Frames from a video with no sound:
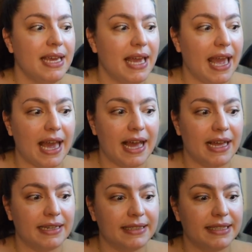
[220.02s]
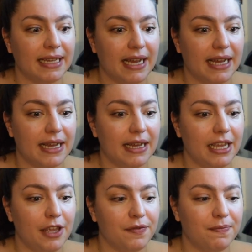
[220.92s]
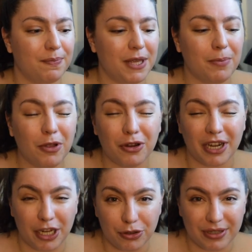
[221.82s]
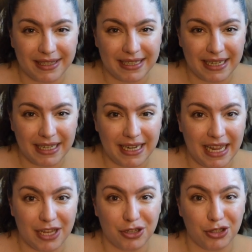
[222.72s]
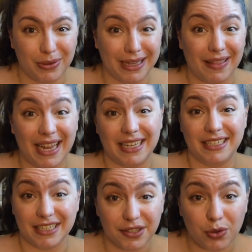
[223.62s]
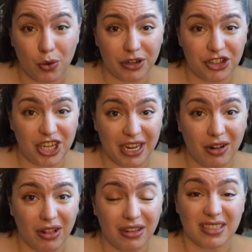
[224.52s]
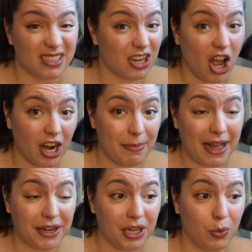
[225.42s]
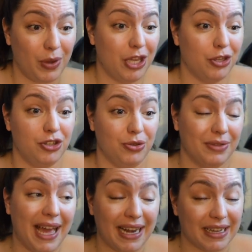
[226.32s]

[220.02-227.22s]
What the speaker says: And if people are interested in doing like a Discord channel to talk about it, we could do that.